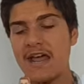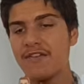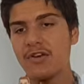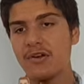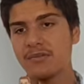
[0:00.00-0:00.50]

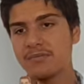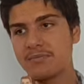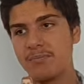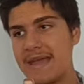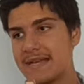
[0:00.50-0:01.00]
never
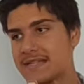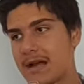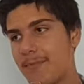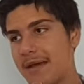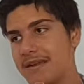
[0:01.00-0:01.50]
picked
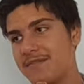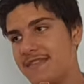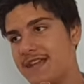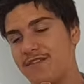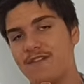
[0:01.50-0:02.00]
up any of
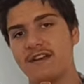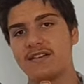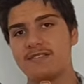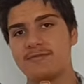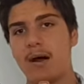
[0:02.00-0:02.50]
the
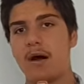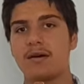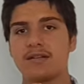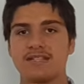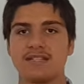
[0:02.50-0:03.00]
figures
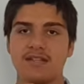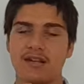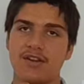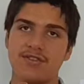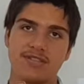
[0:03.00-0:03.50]
past
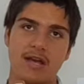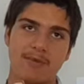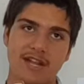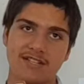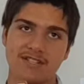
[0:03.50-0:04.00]

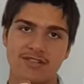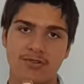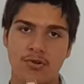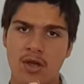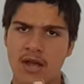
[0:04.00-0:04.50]
Terminator
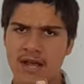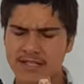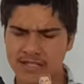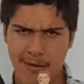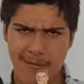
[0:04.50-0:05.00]
2.
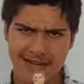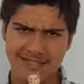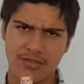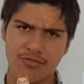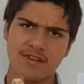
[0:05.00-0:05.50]

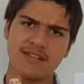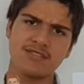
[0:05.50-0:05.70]
Terminator 3